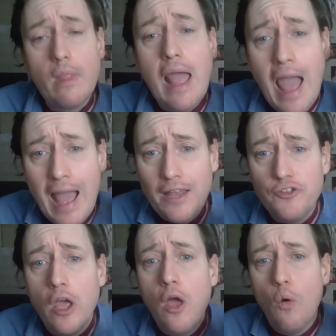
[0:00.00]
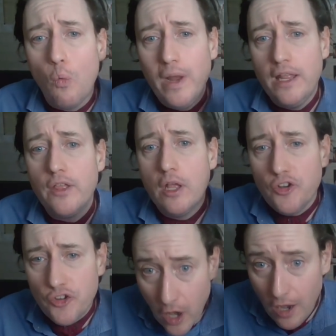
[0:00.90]
and with
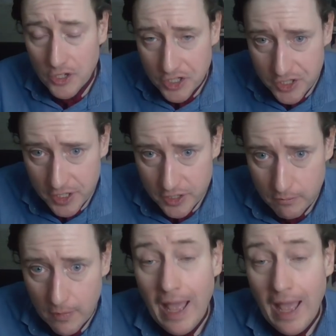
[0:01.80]
narcissism.